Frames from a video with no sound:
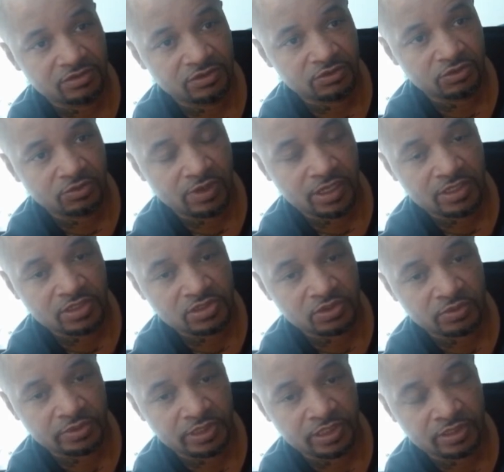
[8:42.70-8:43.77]
know, throughout his
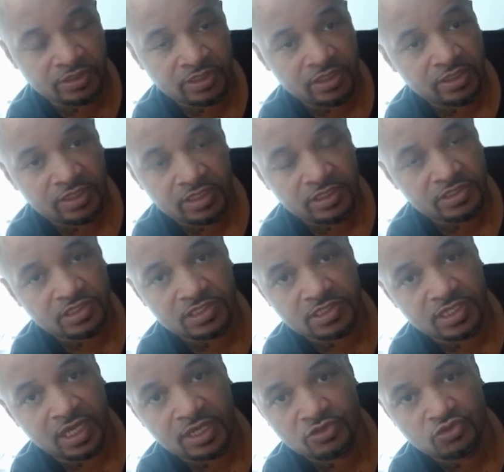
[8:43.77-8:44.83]
career. It's just not